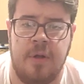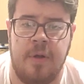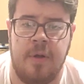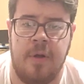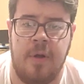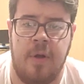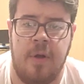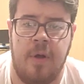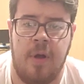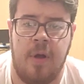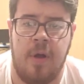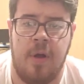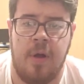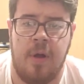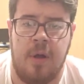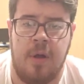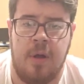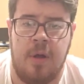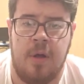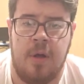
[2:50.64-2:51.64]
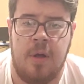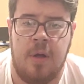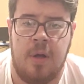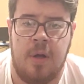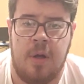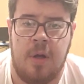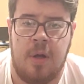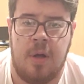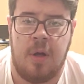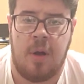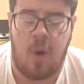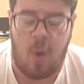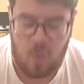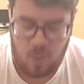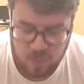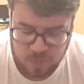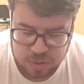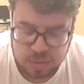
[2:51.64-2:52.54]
[no speech]